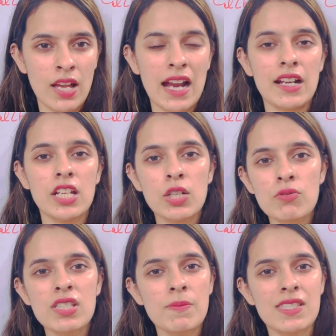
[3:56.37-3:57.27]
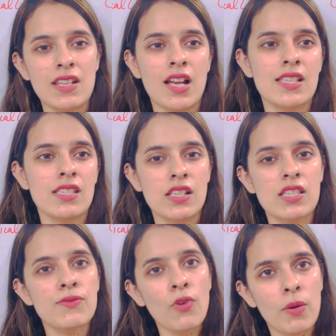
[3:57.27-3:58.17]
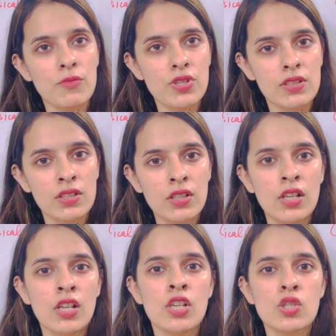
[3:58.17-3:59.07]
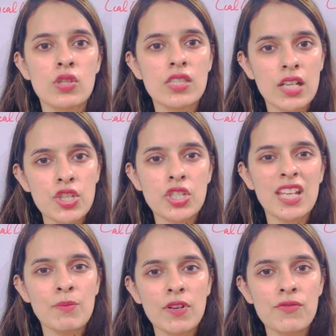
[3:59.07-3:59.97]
and a new substance is formed. So such type of